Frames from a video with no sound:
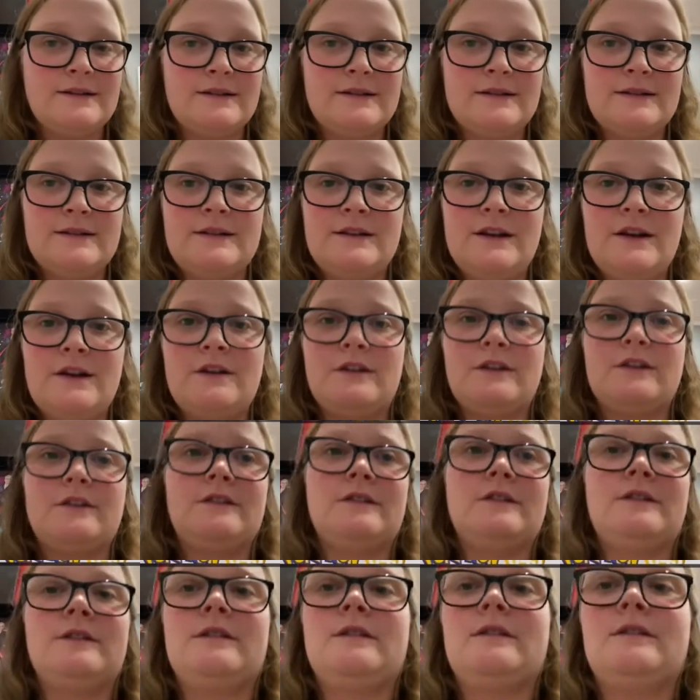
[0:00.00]
So,
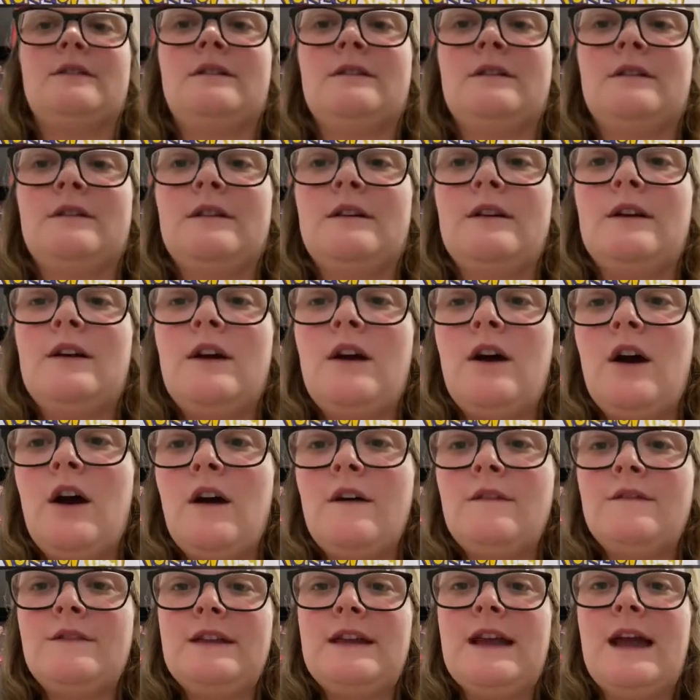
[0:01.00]

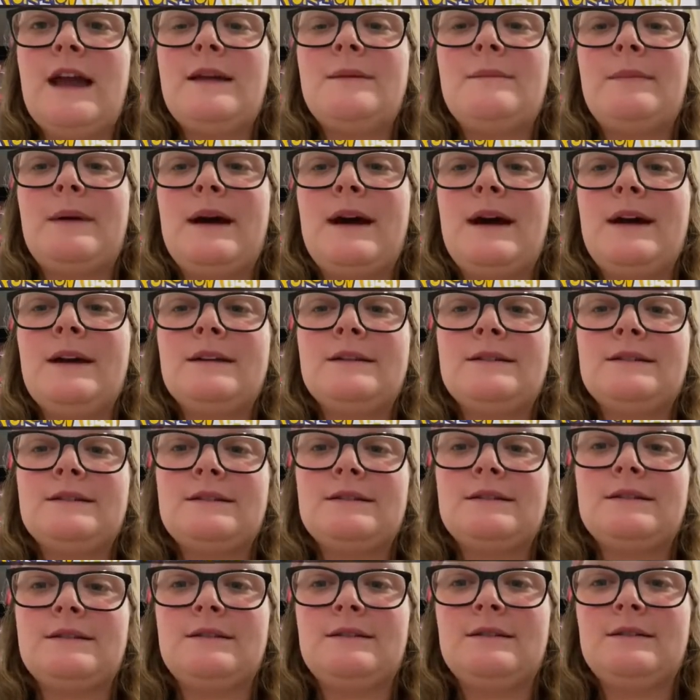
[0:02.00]
of the eight
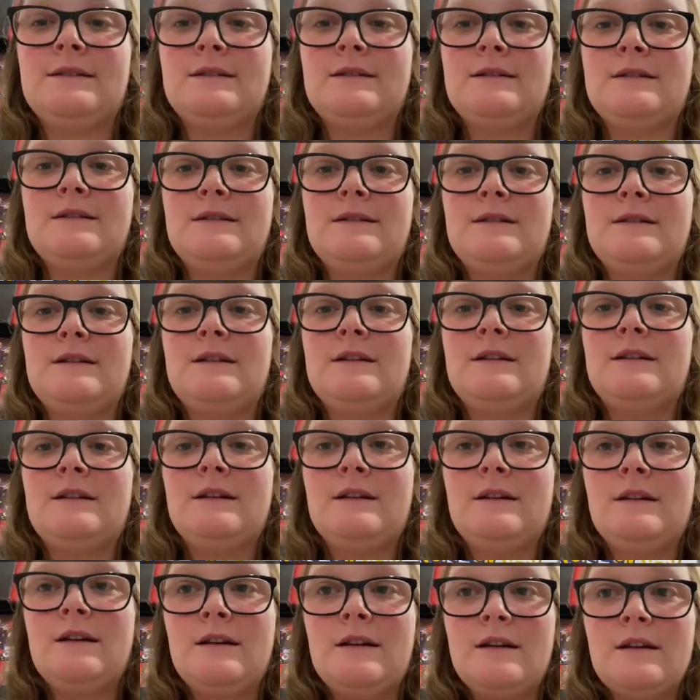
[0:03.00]
packs,
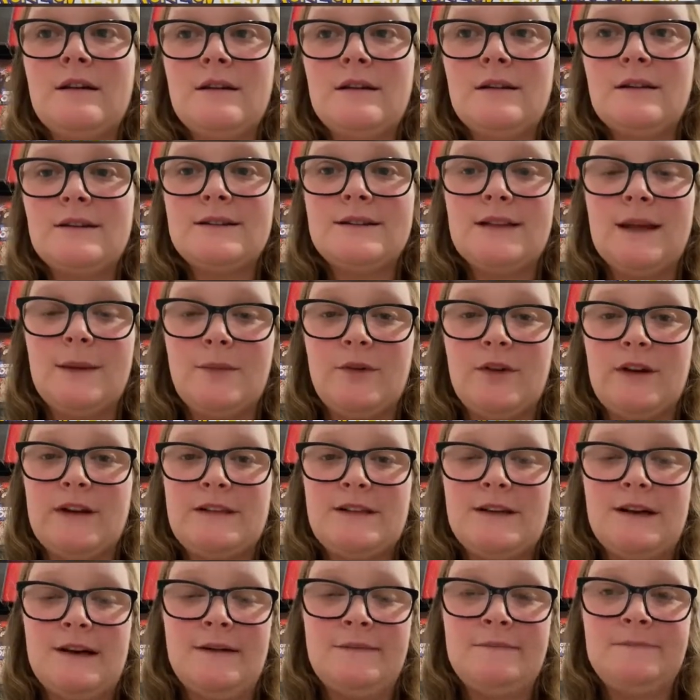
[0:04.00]
summary
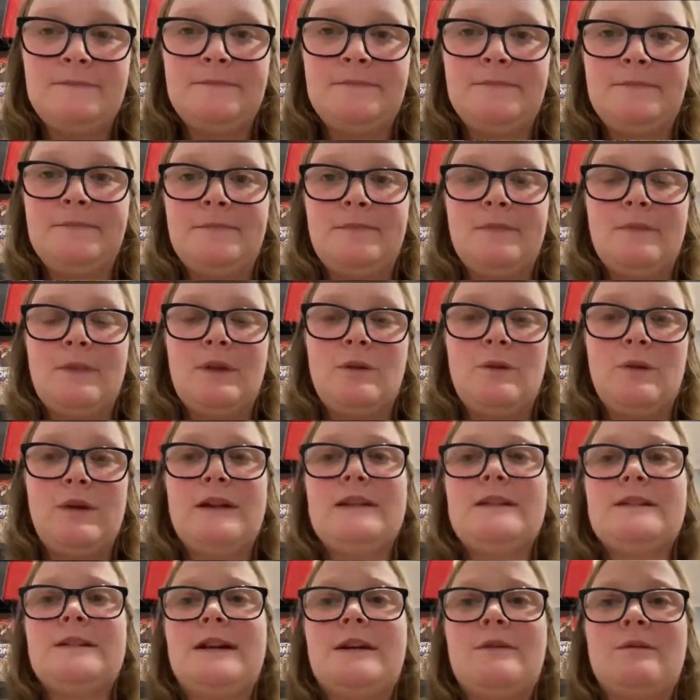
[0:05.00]
time, we
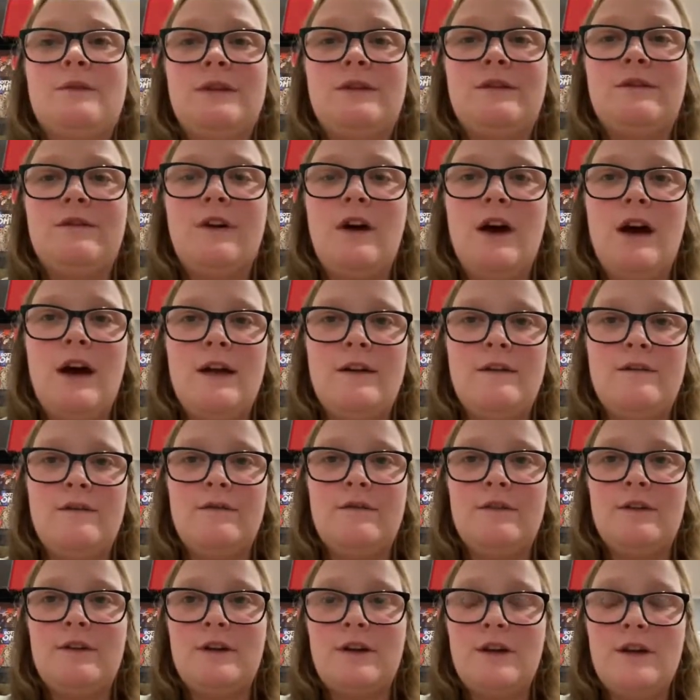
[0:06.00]
ended up with five
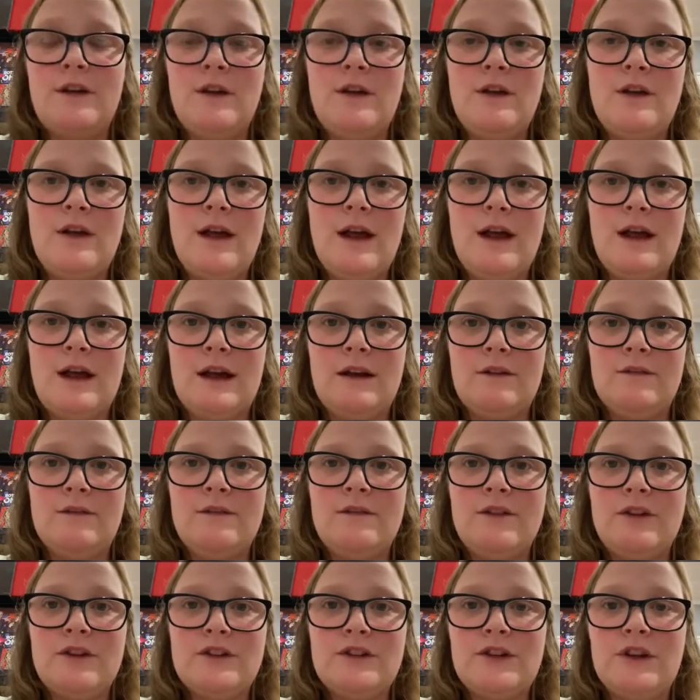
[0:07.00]
uh,
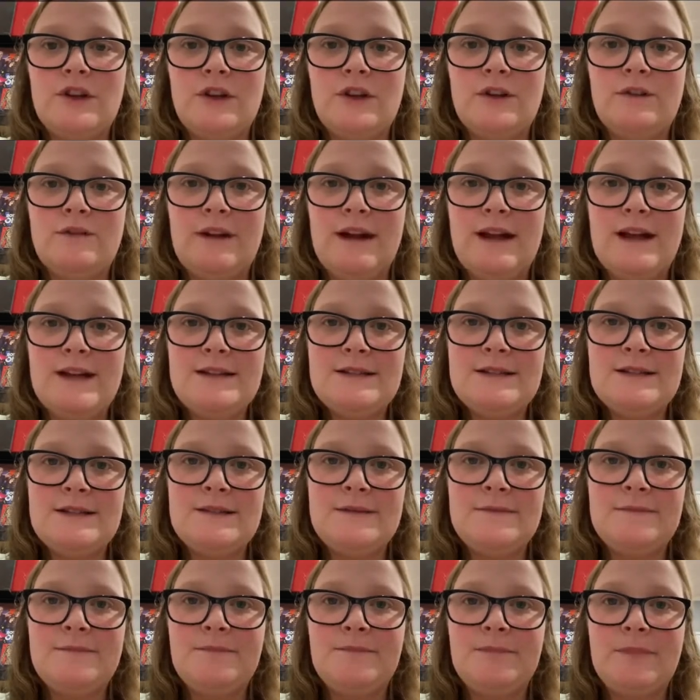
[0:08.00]
reverse holo
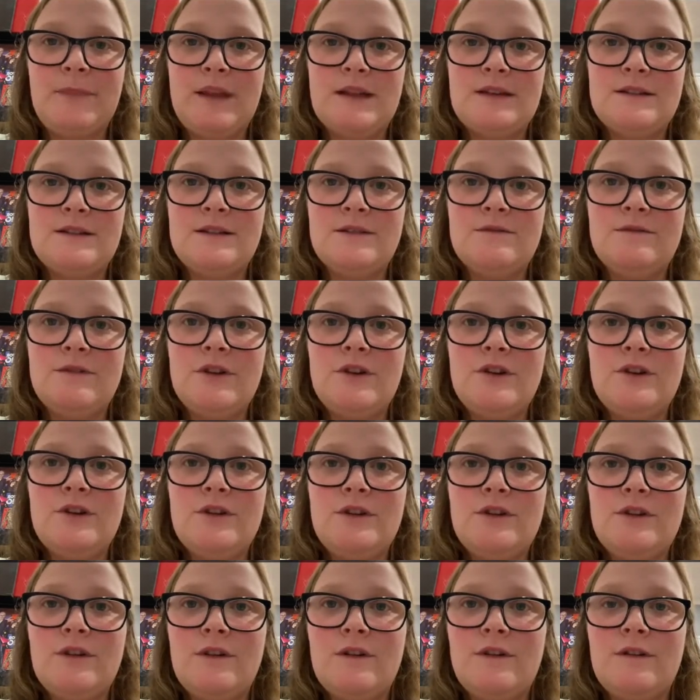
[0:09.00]
rares,
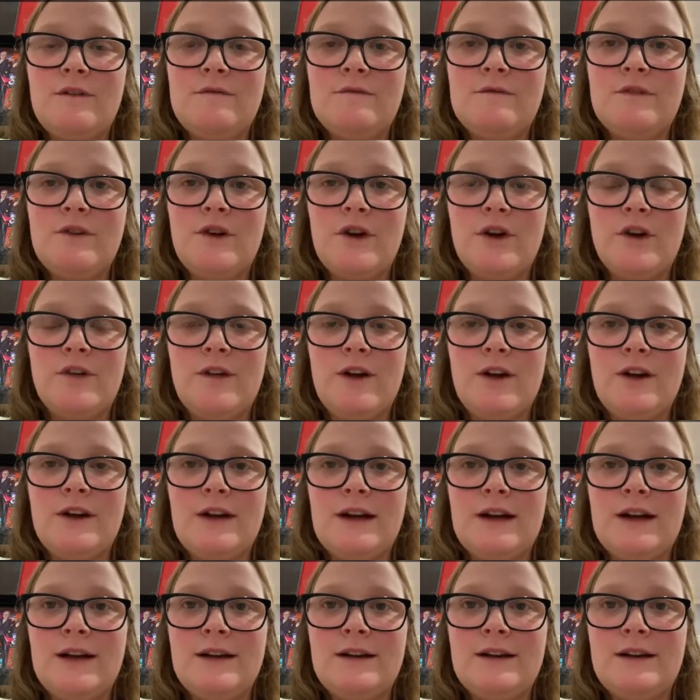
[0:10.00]
Zarude, Four
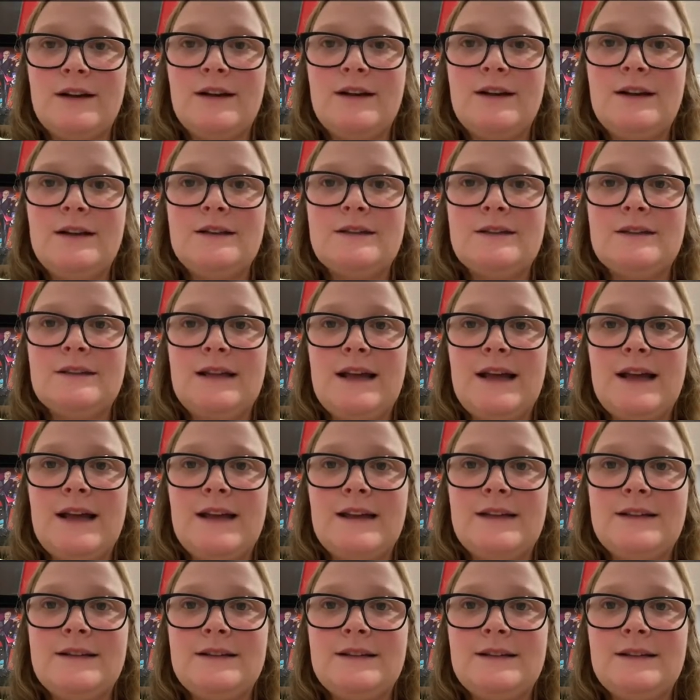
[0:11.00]
Corona,
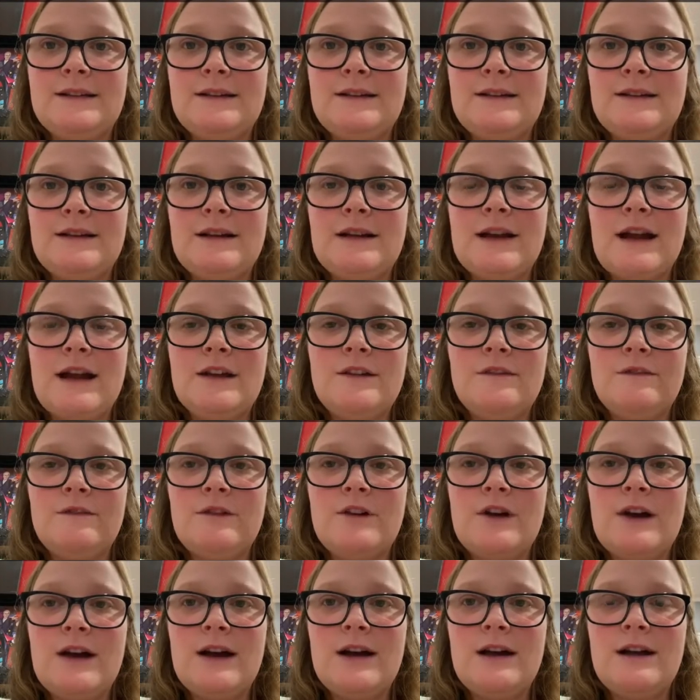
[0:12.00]
Gallade,
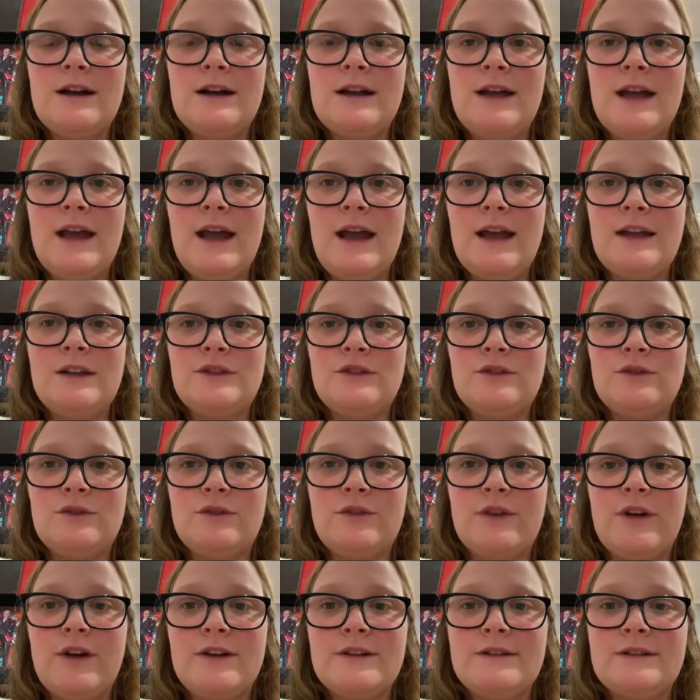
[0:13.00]
Gardevoir, and
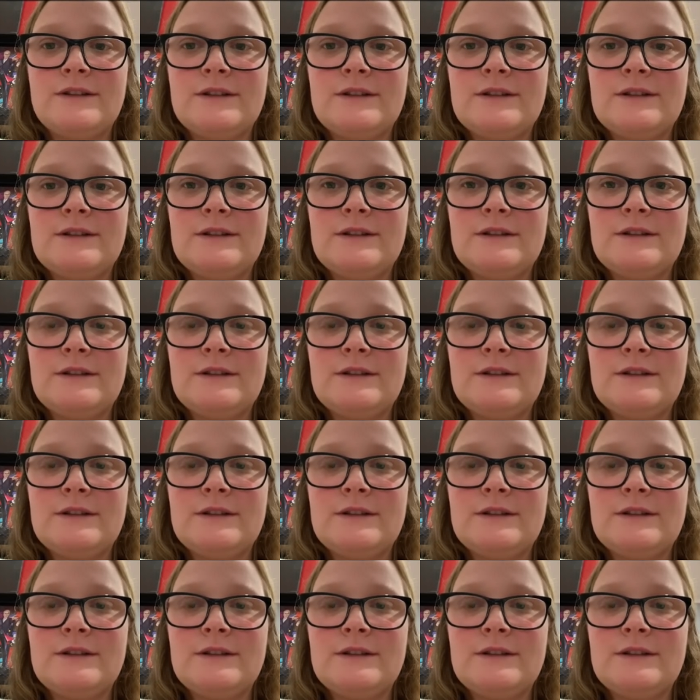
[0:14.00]
Tauros.